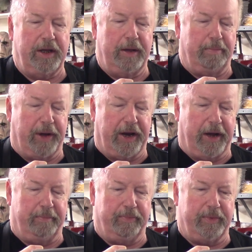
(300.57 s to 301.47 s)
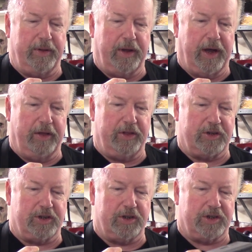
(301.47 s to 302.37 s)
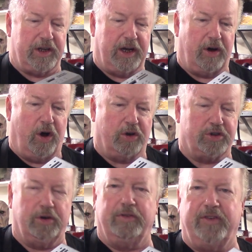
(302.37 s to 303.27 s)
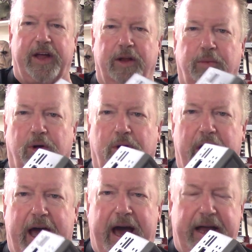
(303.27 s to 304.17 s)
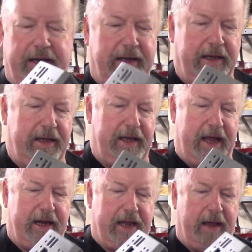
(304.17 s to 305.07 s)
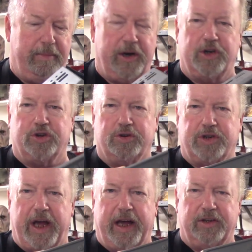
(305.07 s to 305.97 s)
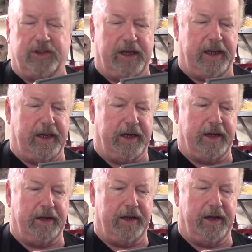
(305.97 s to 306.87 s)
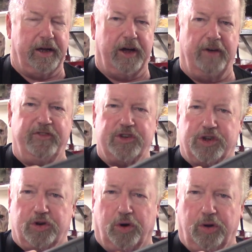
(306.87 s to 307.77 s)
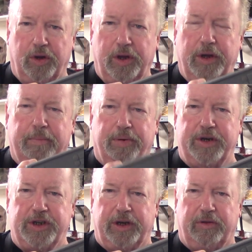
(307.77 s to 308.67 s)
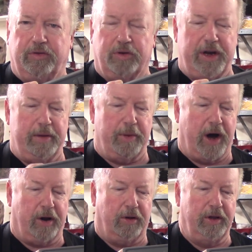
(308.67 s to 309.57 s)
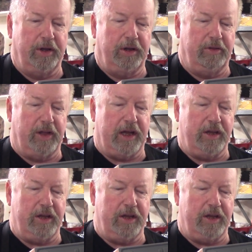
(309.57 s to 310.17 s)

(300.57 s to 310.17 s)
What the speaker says: But this is also available at 8K Miniatures as a physical printed 3D model that